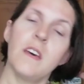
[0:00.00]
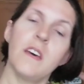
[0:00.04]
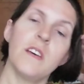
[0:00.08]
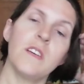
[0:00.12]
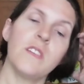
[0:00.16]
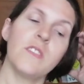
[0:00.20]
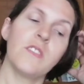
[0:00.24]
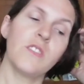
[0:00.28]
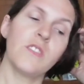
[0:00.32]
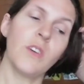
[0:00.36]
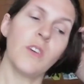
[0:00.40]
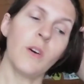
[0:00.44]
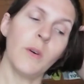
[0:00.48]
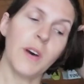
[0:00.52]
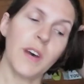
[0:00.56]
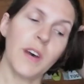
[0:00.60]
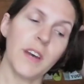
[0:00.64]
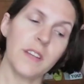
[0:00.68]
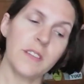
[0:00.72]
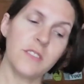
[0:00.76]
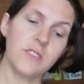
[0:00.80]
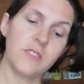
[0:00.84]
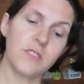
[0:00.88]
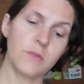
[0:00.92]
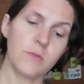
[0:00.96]
So
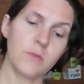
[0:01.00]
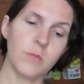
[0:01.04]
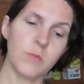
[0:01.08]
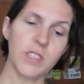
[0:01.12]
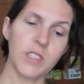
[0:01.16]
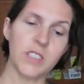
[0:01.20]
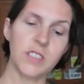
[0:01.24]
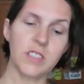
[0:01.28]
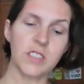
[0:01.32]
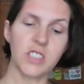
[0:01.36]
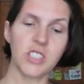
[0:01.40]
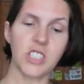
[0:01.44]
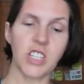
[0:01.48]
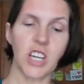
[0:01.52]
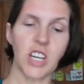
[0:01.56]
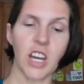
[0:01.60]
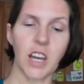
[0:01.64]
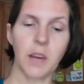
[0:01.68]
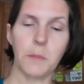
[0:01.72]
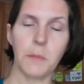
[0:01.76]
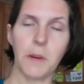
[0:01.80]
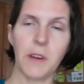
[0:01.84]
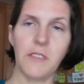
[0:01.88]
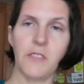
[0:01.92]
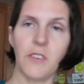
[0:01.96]
I went to check
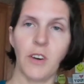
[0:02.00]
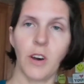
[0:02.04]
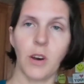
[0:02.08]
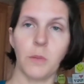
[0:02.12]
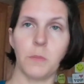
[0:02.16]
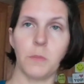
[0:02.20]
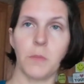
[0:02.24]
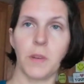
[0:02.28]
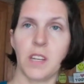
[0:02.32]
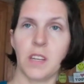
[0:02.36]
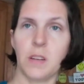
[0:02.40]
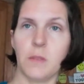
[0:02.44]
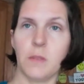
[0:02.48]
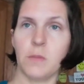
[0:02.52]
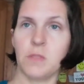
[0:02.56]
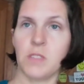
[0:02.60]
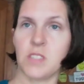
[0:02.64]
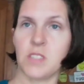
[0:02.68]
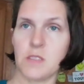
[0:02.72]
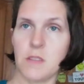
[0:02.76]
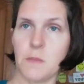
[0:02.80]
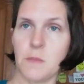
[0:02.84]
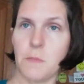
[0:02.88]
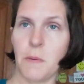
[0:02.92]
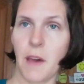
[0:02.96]
my phone, but it
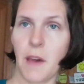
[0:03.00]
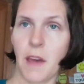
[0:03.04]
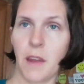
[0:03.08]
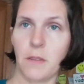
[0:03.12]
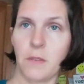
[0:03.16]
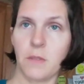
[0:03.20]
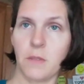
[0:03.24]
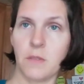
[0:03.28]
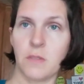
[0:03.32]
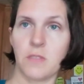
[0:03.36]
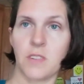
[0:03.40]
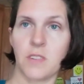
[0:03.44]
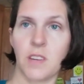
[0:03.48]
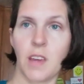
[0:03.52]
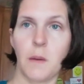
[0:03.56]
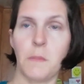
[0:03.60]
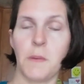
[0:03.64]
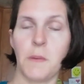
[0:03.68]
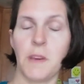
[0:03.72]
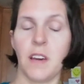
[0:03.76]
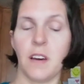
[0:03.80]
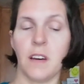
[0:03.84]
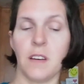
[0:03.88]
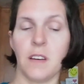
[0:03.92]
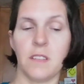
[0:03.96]
was the battery was dead
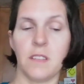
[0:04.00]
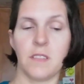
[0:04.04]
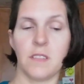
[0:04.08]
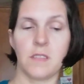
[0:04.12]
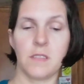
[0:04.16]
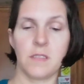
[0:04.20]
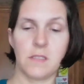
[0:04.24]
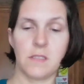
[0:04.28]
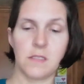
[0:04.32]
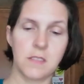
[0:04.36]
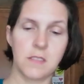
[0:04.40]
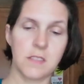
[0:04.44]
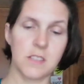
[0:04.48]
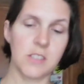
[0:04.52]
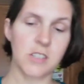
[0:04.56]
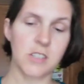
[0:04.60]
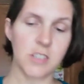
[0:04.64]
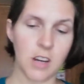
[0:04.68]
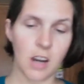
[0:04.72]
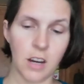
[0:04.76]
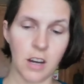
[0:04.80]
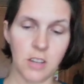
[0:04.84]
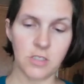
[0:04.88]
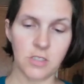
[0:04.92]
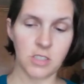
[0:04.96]
because the
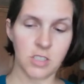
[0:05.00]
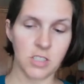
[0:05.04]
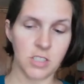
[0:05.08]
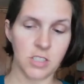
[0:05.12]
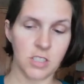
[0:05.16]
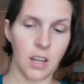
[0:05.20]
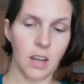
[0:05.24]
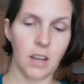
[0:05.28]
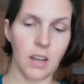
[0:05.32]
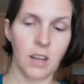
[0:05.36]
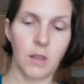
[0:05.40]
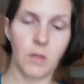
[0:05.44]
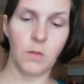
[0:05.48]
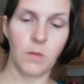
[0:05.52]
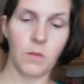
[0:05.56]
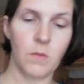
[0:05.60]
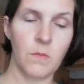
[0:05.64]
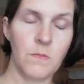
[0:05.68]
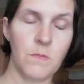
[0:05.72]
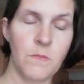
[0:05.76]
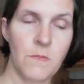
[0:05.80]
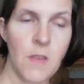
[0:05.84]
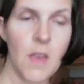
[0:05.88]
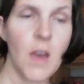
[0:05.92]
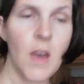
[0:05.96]
charger's on.
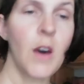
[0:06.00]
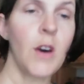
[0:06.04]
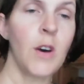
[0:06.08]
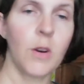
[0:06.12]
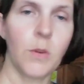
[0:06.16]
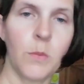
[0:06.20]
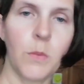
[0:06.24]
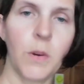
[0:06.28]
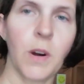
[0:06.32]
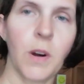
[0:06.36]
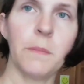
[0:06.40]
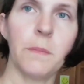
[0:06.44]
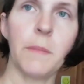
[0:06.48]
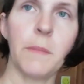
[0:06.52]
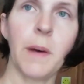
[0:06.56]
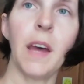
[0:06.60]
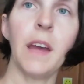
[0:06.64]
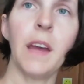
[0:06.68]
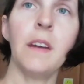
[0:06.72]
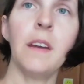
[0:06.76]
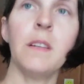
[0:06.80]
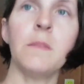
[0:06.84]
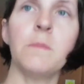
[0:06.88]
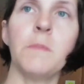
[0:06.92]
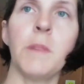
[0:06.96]
Well,
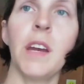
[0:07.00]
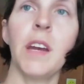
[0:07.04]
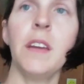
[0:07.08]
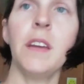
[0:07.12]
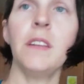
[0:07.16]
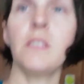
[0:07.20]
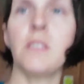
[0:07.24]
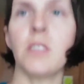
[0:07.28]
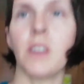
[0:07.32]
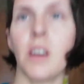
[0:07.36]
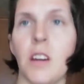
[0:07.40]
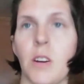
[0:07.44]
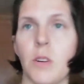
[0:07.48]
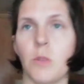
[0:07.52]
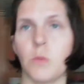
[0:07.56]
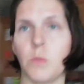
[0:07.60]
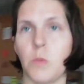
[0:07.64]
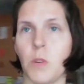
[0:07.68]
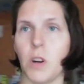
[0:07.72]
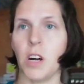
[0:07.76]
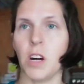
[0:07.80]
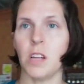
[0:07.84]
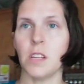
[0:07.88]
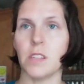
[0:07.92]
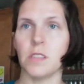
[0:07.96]
my entire
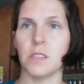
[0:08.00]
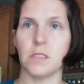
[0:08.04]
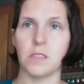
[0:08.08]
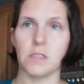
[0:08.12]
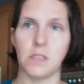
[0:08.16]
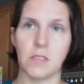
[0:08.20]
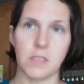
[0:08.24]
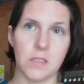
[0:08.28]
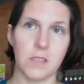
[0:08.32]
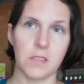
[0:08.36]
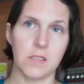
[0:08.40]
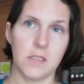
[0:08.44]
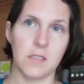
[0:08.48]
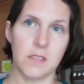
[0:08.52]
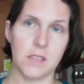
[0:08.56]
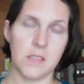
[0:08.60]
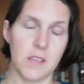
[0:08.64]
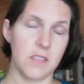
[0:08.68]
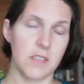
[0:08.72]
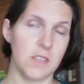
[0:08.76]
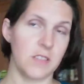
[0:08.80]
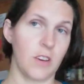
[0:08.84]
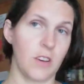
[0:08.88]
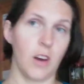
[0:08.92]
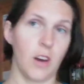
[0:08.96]
wallet
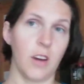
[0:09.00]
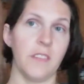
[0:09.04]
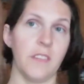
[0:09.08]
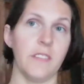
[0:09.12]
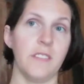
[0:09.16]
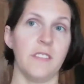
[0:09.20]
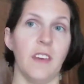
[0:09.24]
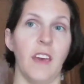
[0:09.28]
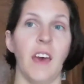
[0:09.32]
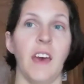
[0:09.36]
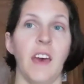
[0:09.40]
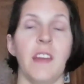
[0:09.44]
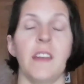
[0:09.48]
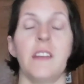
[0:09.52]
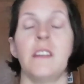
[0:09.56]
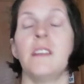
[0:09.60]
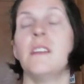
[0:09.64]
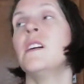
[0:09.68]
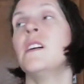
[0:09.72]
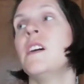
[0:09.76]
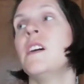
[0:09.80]
is gone dead.